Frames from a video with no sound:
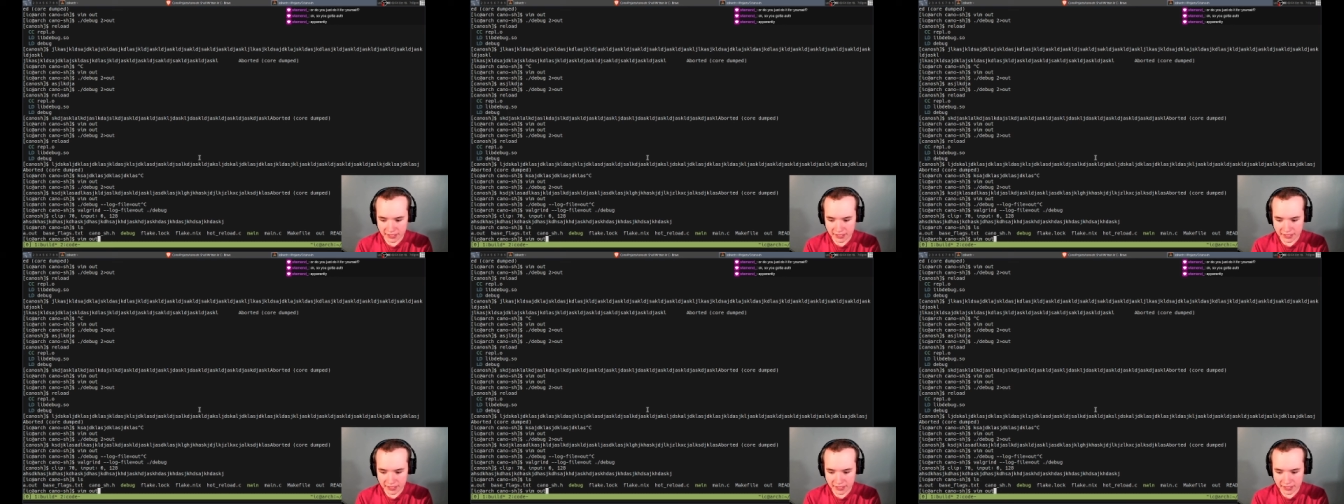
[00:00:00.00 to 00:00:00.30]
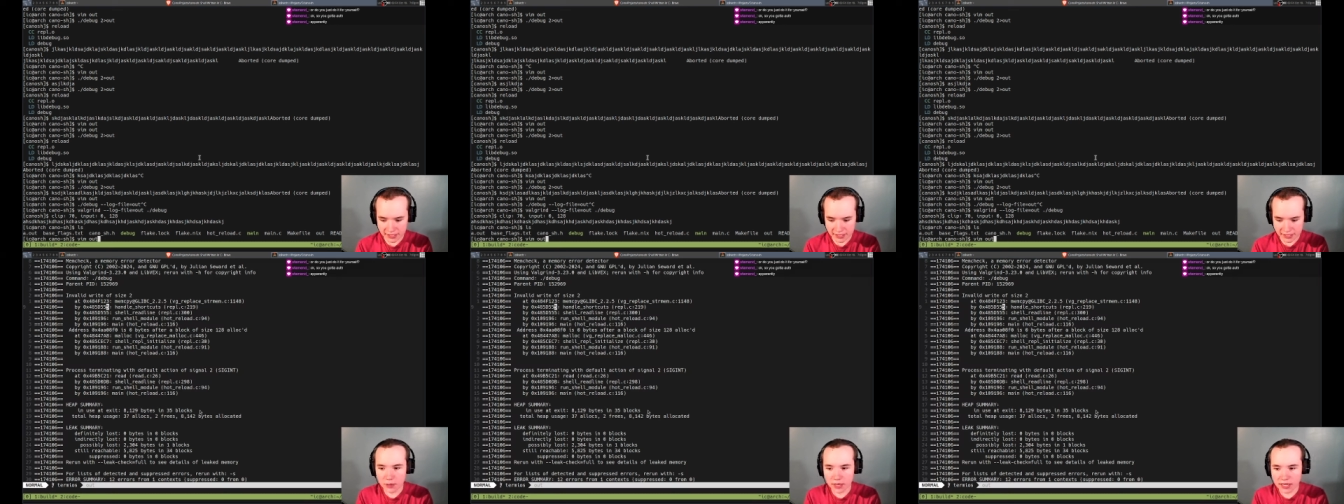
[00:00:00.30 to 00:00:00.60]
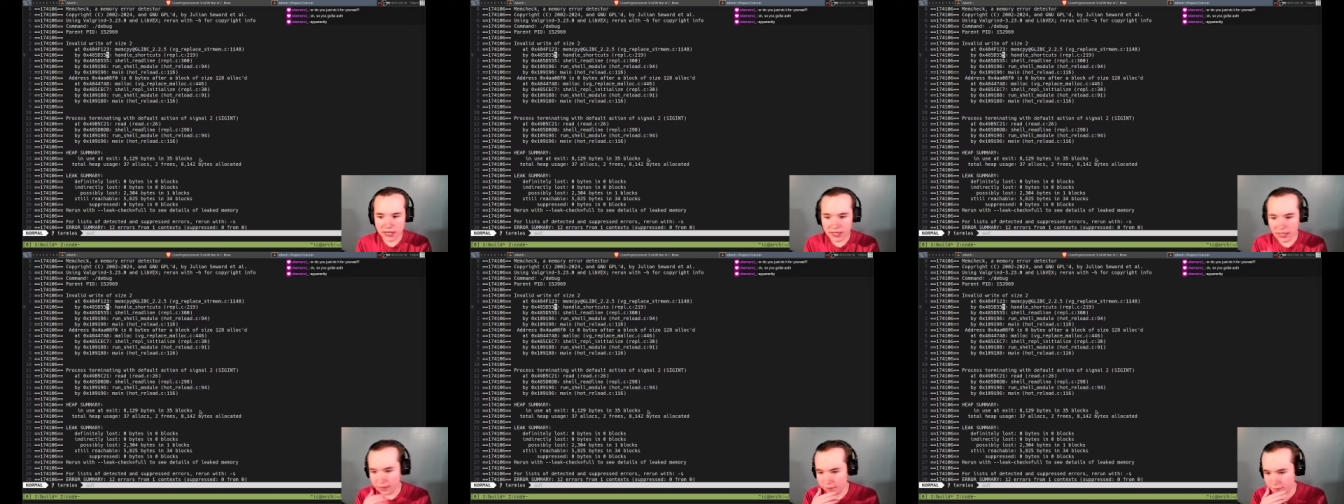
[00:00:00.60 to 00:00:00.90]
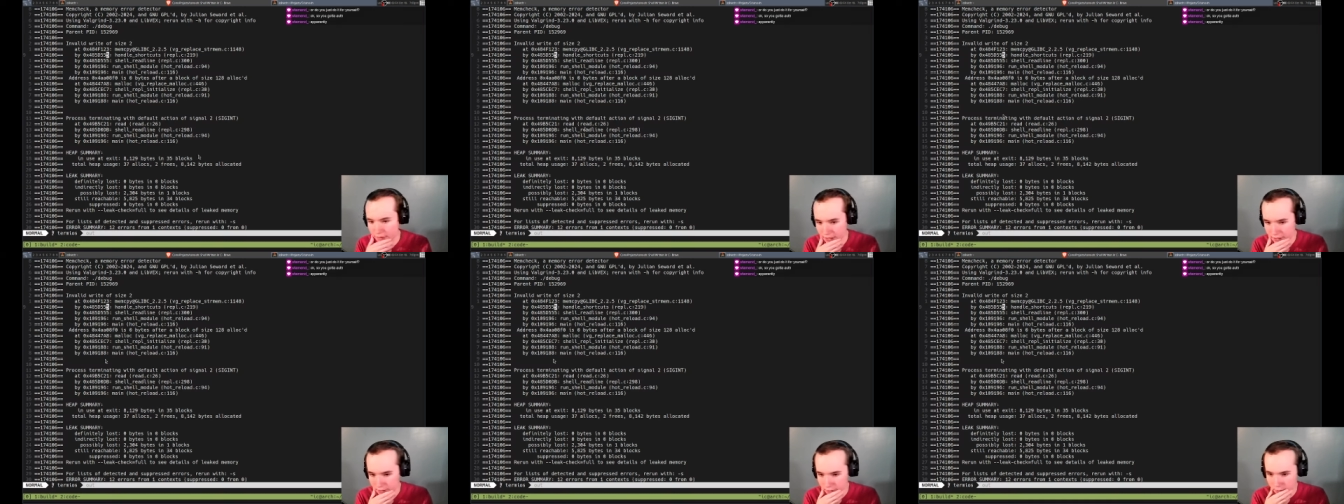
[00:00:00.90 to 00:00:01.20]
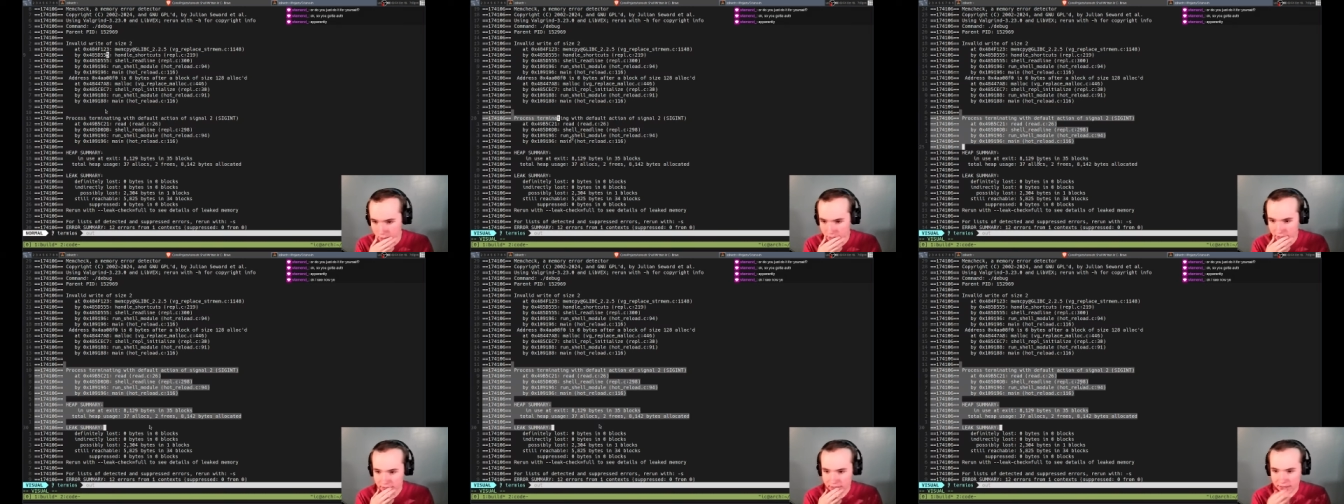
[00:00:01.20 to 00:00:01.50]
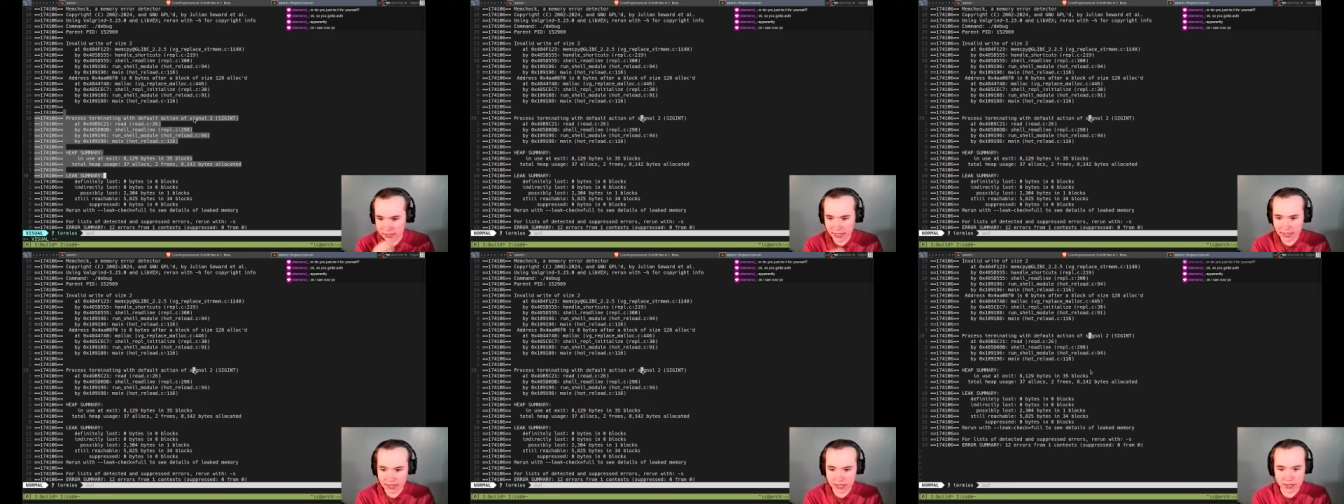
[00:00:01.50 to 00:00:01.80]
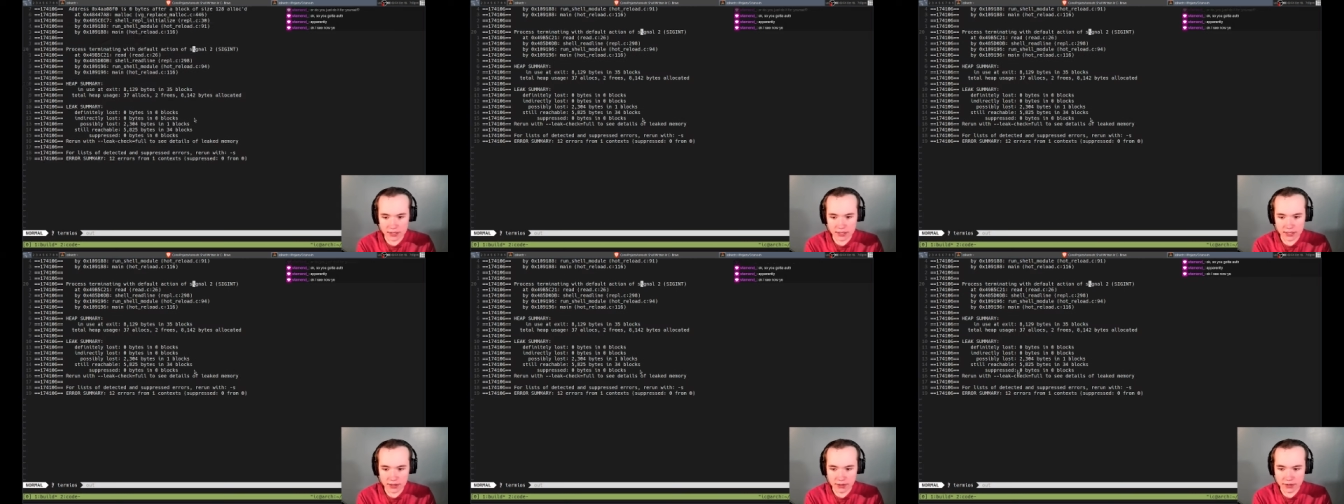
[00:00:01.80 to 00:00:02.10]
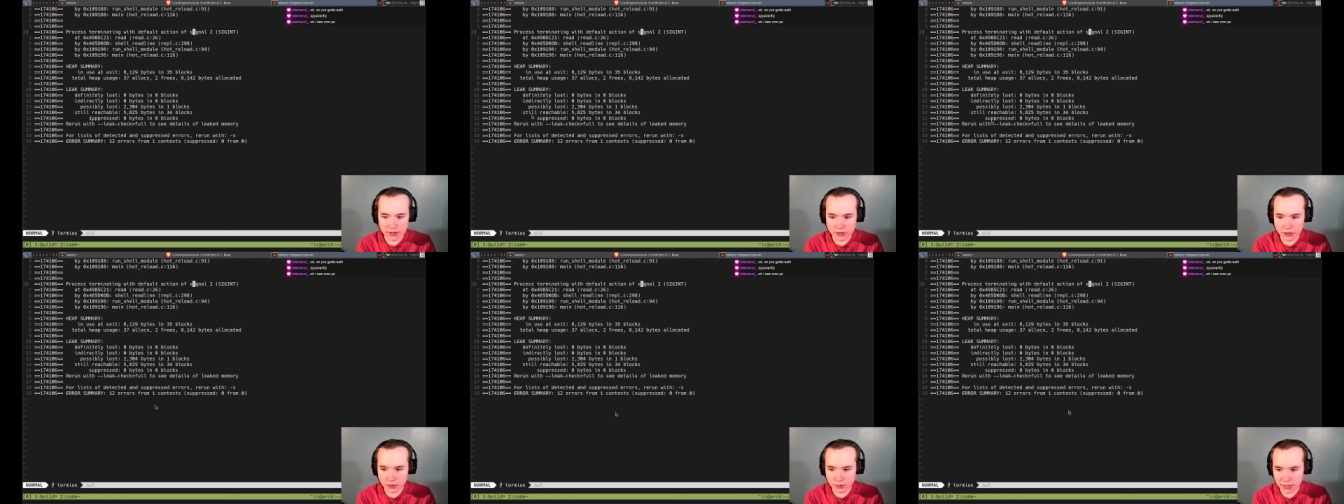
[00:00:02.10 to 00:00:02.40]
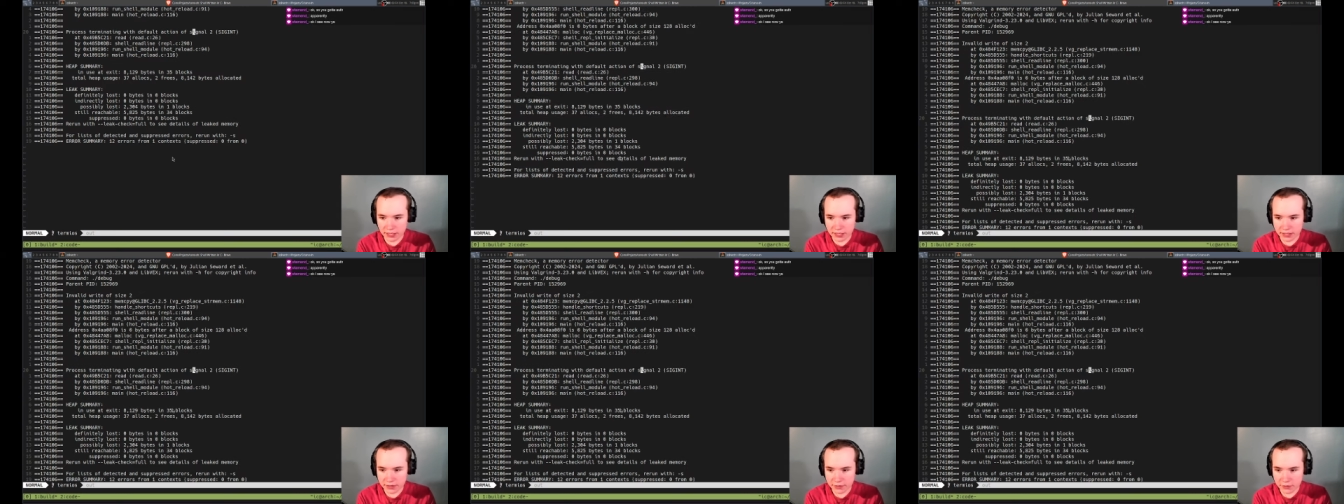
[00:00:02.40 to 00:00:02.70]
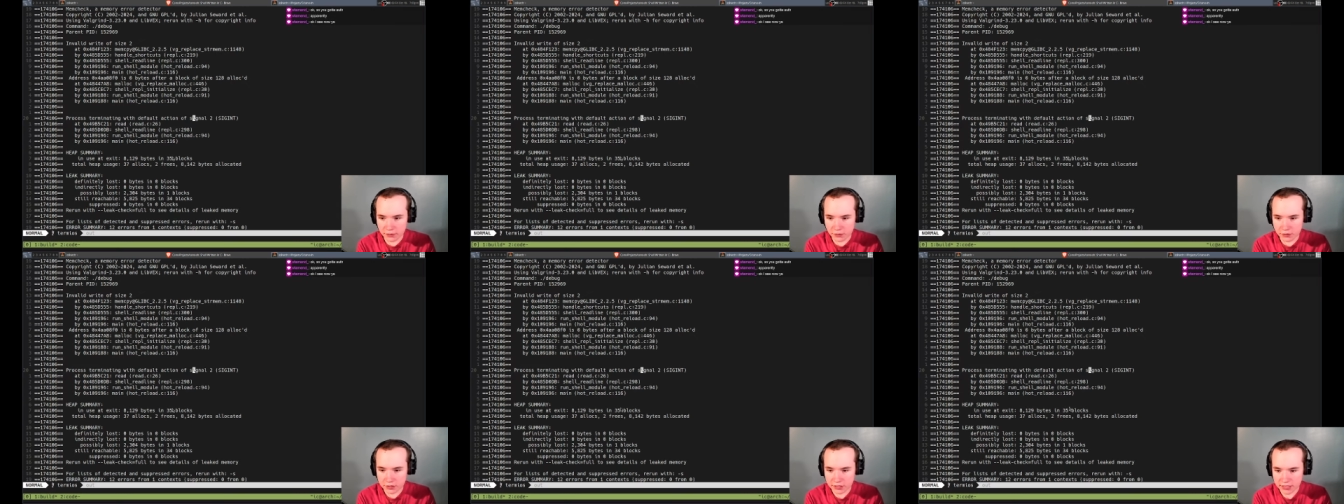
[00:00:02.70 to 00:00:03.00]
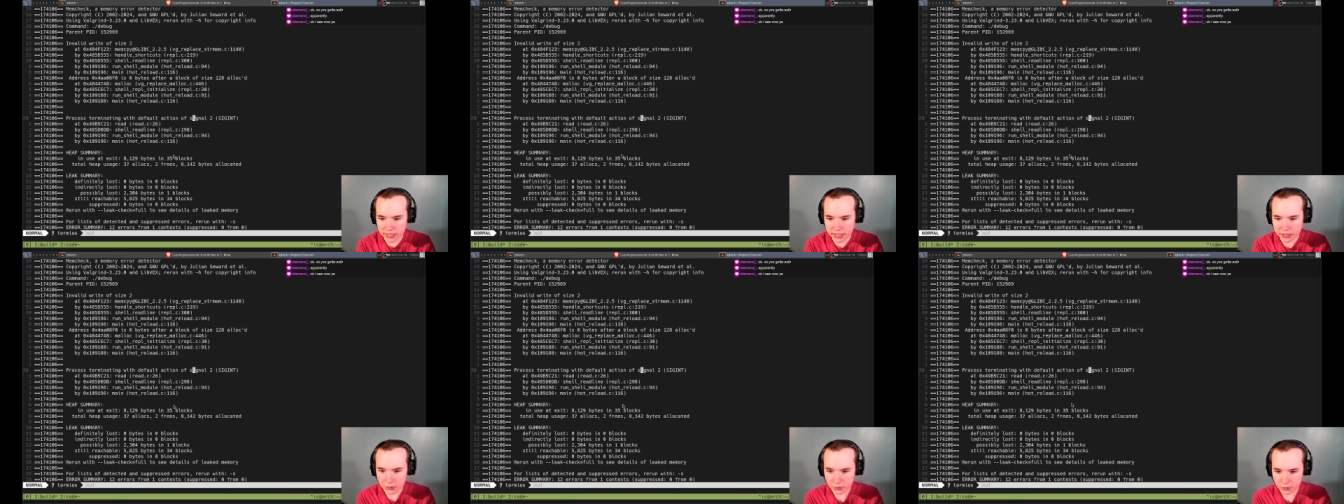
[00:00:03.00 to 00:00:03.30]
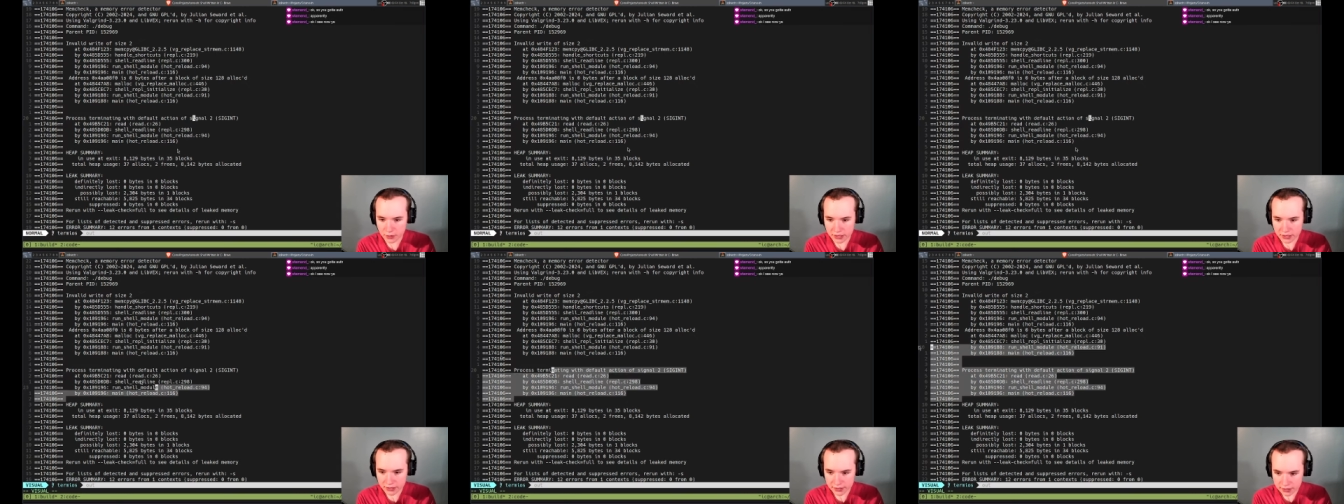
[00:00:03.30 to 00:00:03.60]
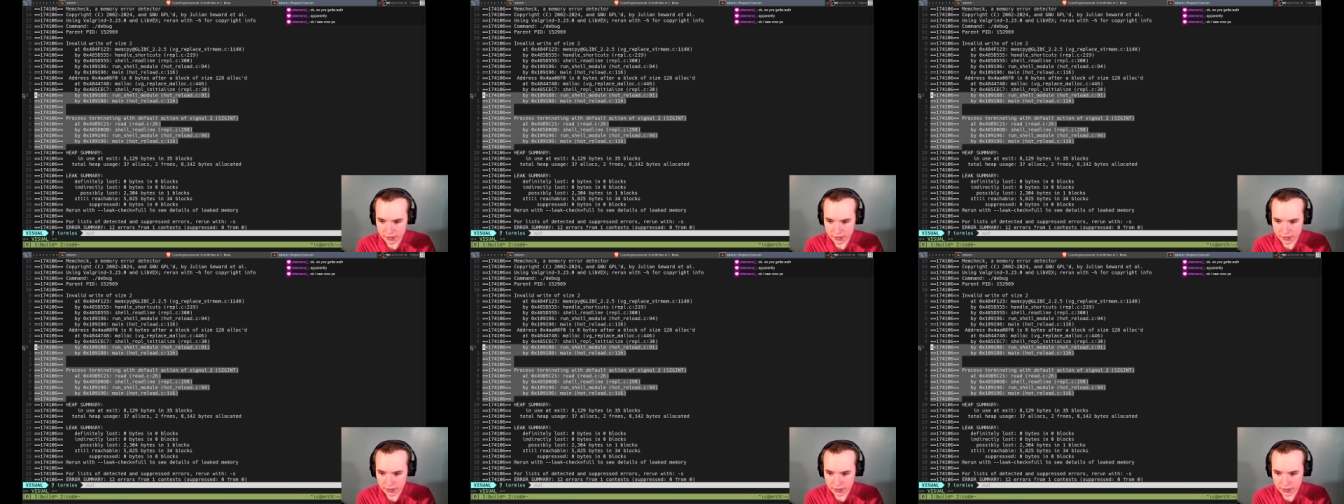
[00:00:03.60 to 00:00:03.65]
And here we get an invalid write, and then yeah, it terminates, of course, because I quit.